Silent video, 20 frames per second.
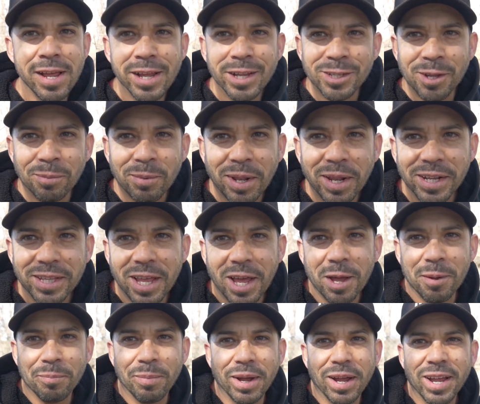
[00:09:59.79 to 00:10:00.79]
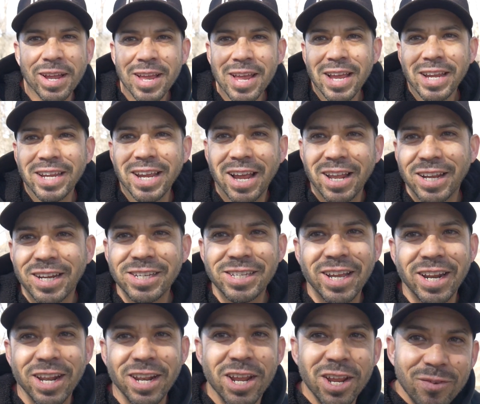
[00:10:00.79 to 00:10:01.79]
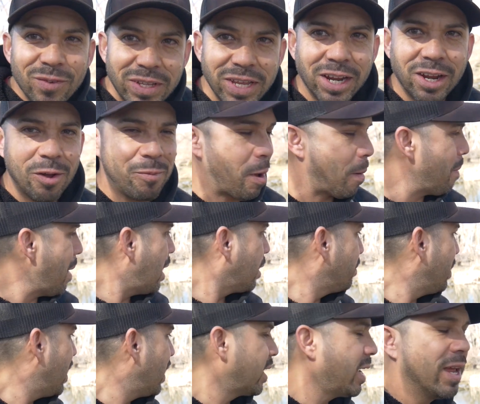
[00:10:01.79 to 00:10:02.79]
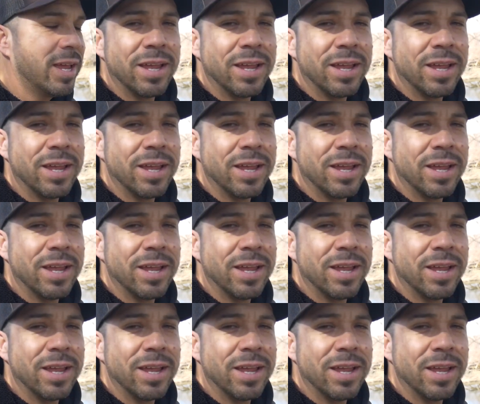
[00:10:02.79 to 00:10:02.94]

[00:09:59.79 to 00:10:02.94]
Something like that. But yeah, like I said, I didn't even take off my backpack.